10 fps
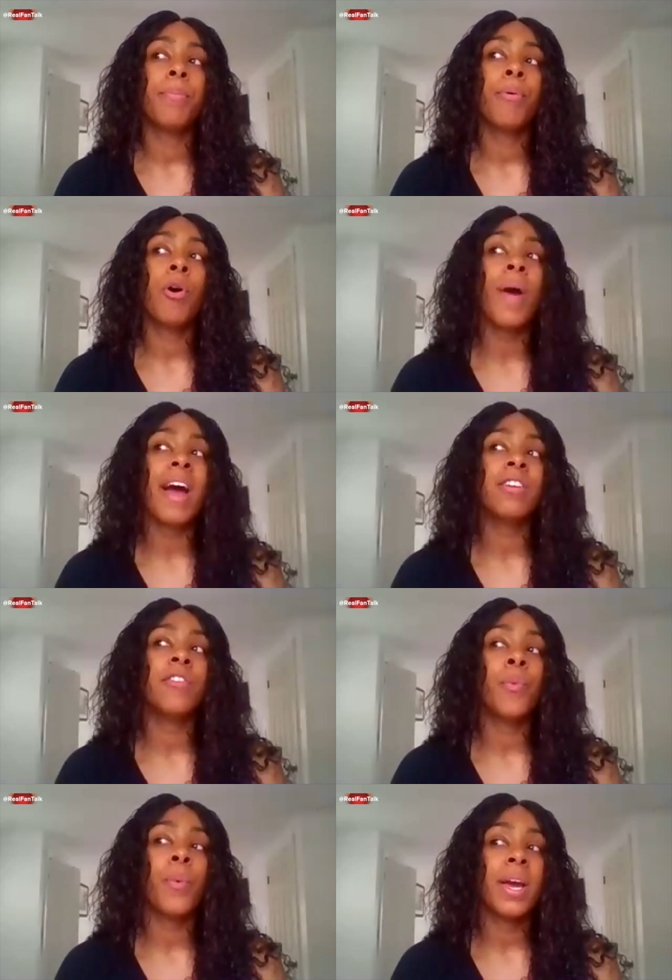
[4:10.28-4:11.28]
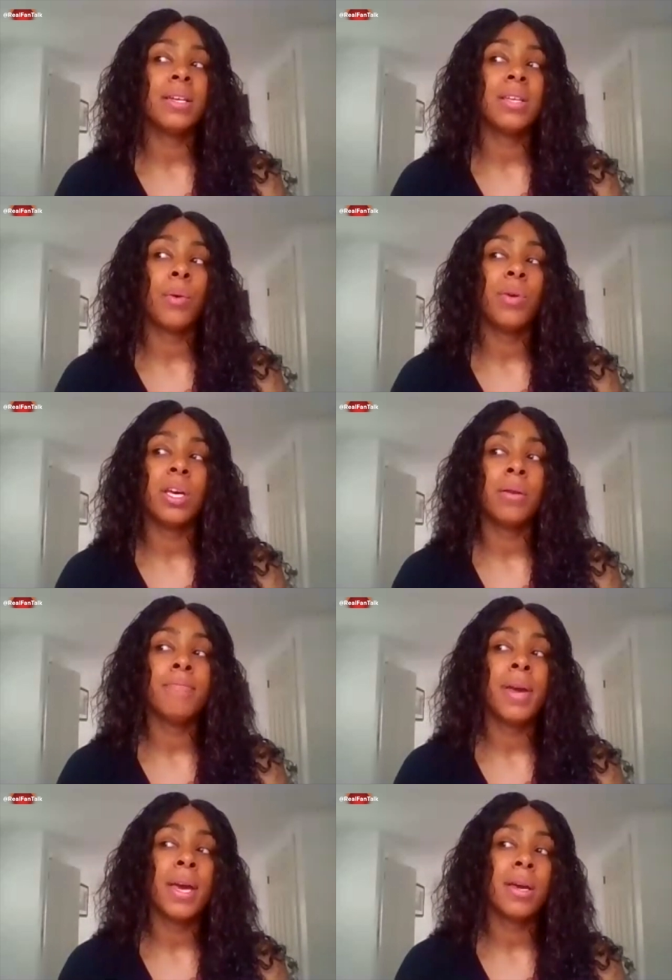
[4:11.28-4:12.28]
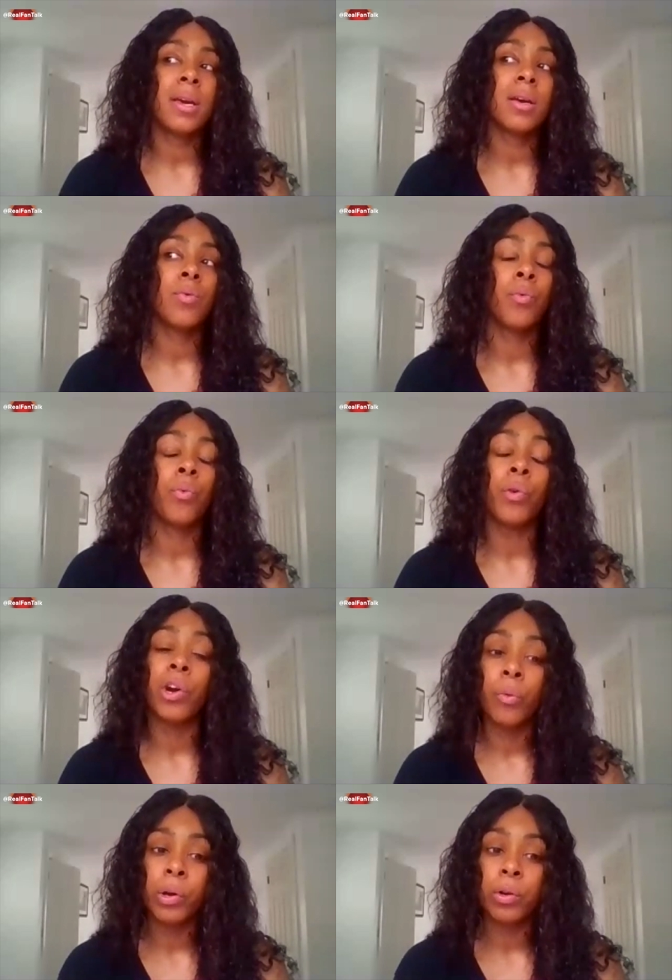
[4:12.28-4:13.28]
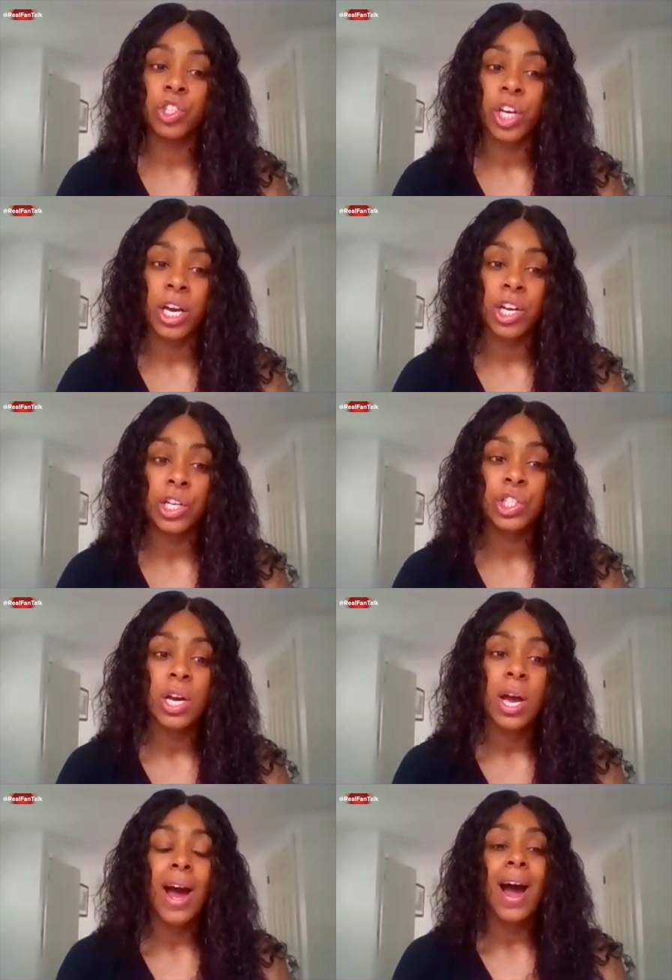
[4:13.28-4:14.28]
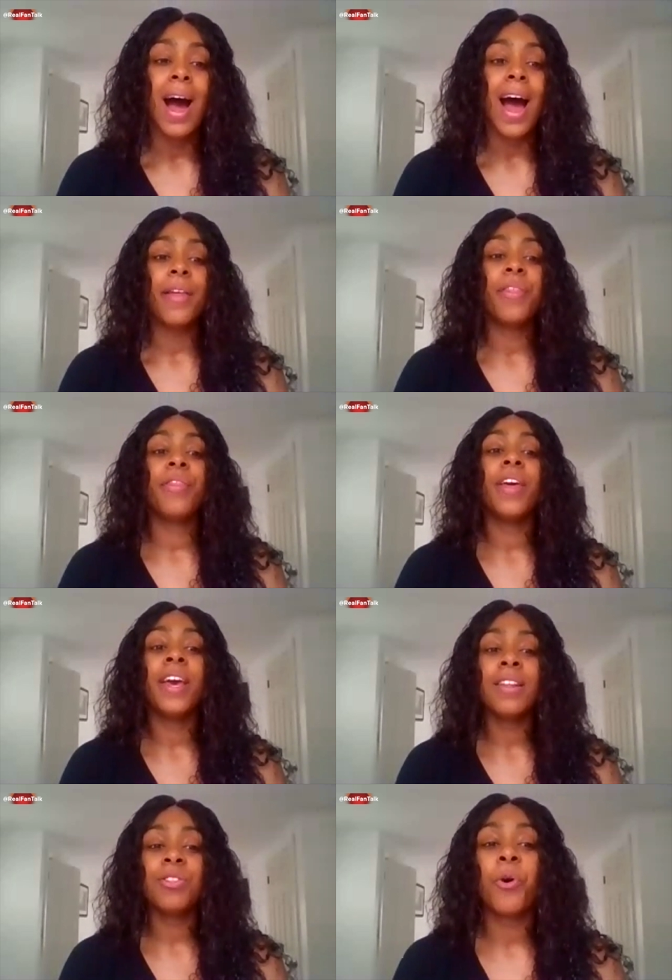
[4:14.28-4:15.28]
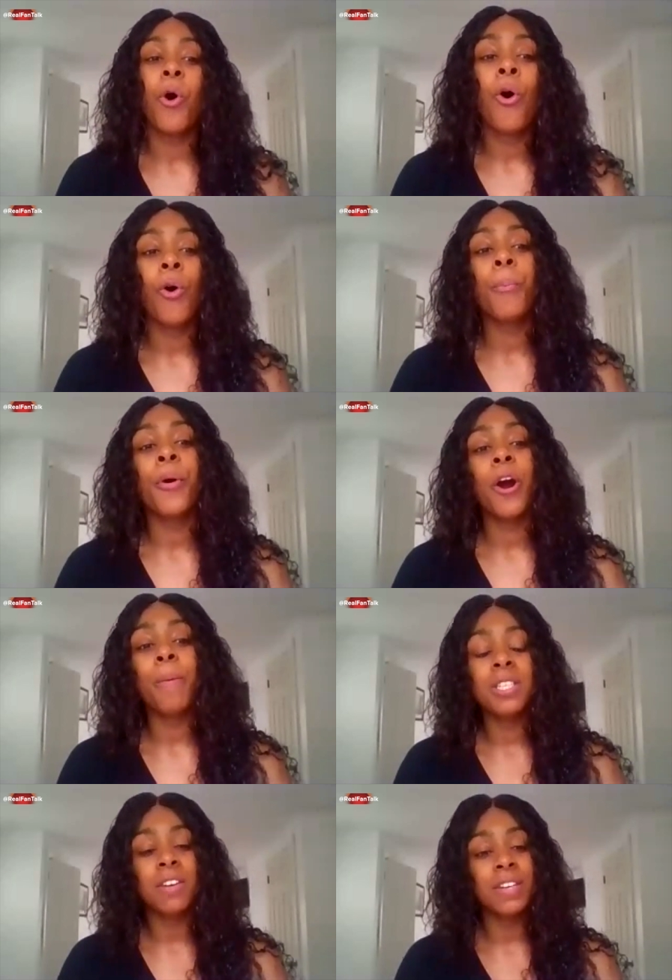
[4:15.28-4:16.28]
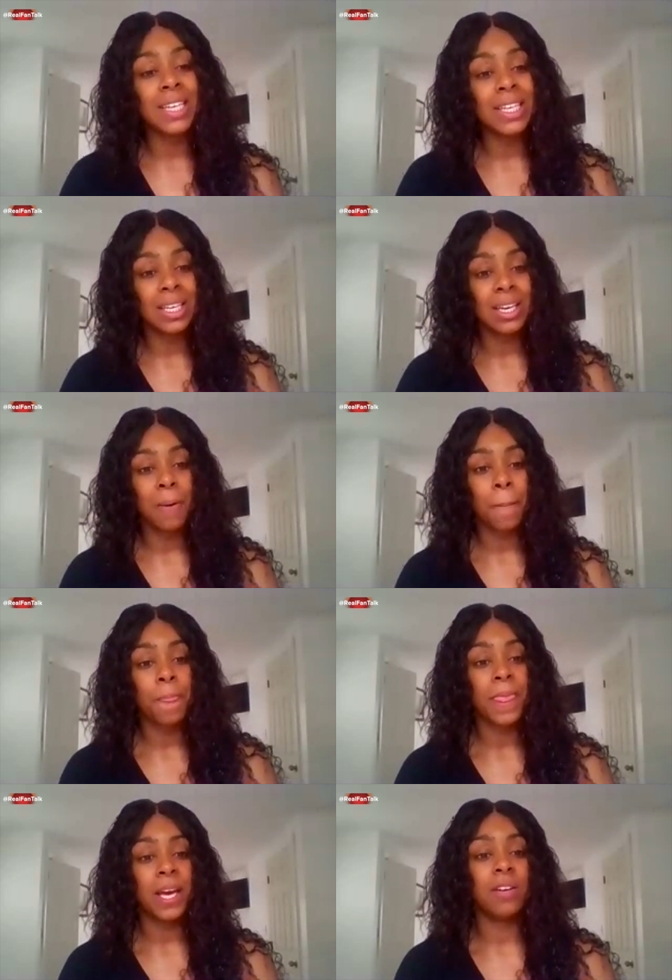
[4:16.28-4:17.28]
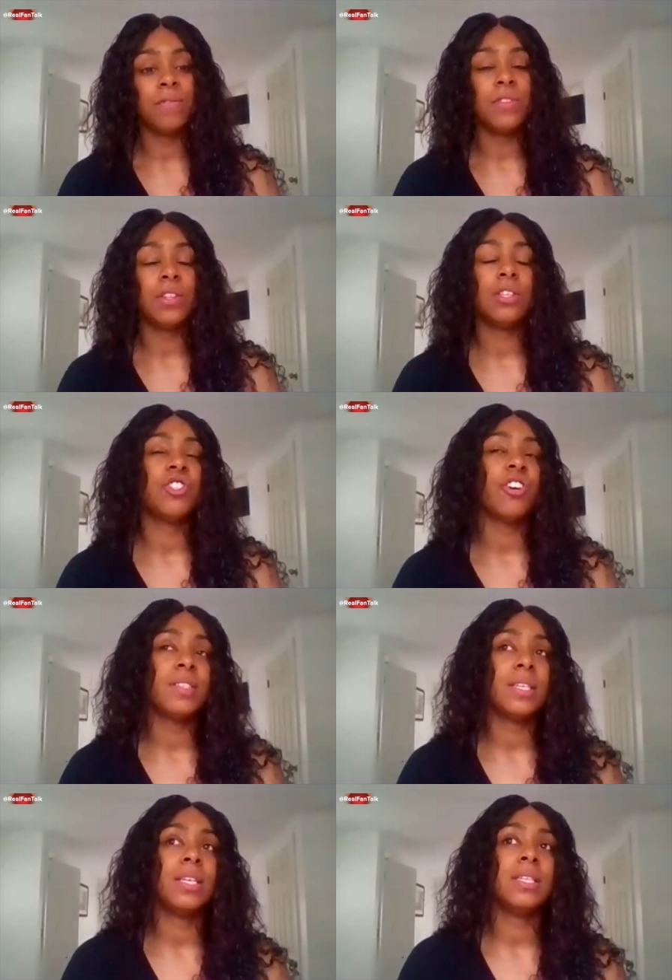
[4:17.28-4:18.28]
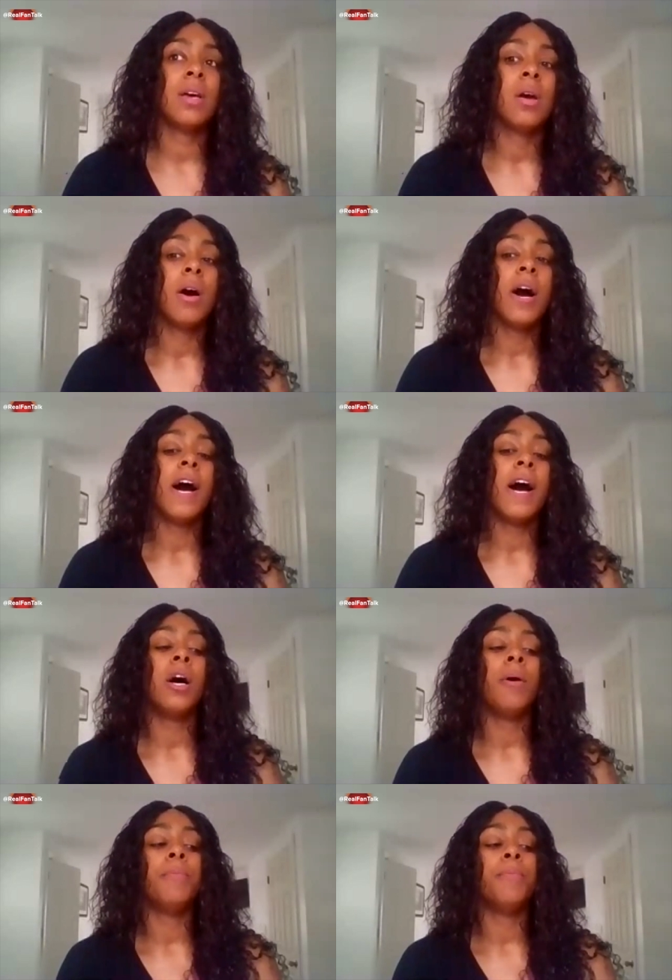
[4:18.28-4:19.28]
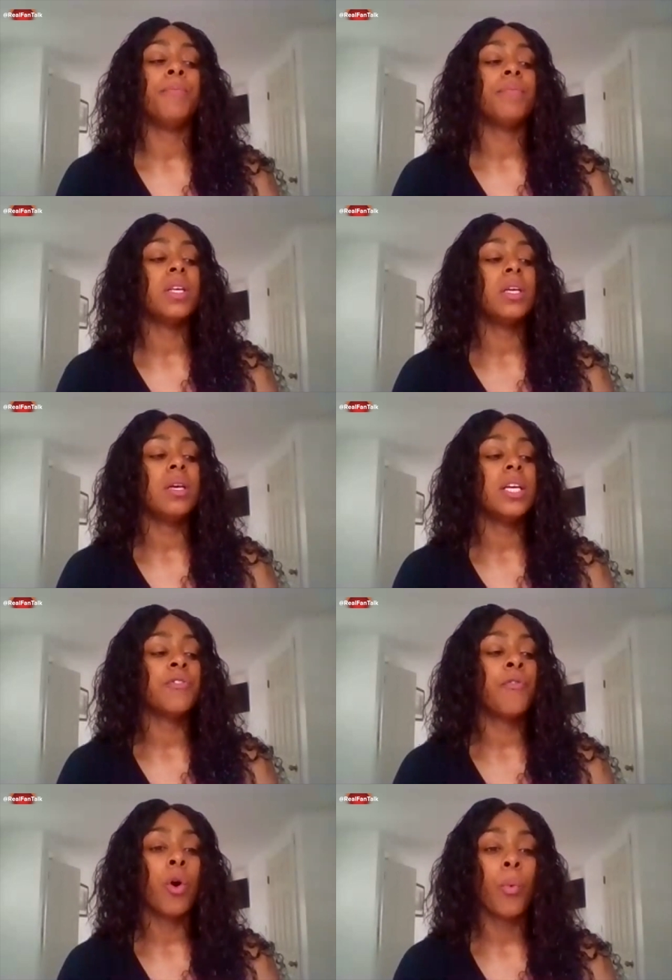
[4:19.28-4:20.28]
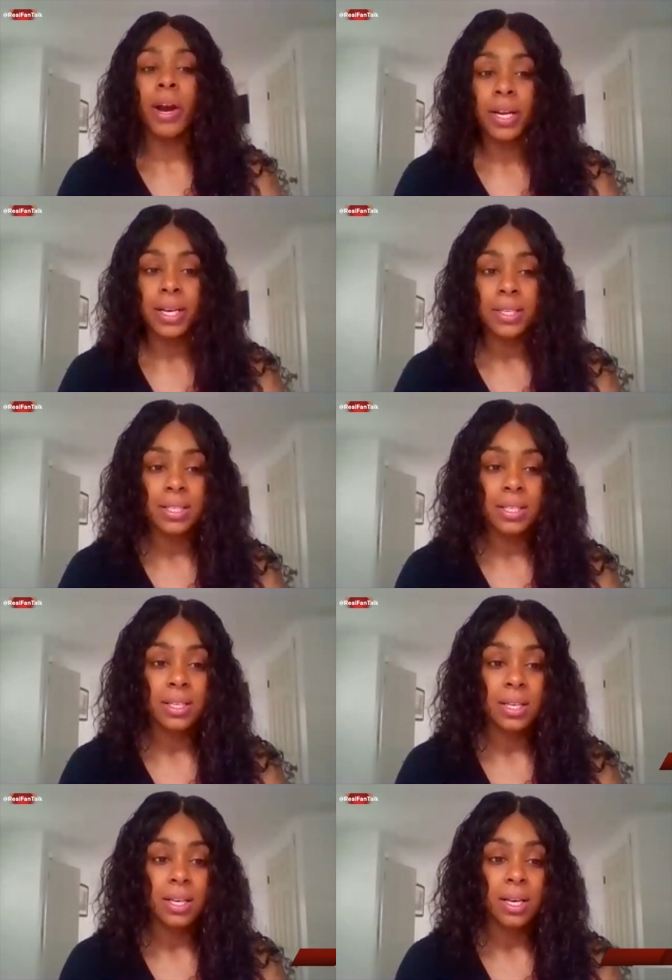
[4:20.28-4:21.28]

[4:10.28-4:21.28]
proactive ways that we can make real, real change. I think the whole purpose of kneeling and of the jerseys um, is for awareness.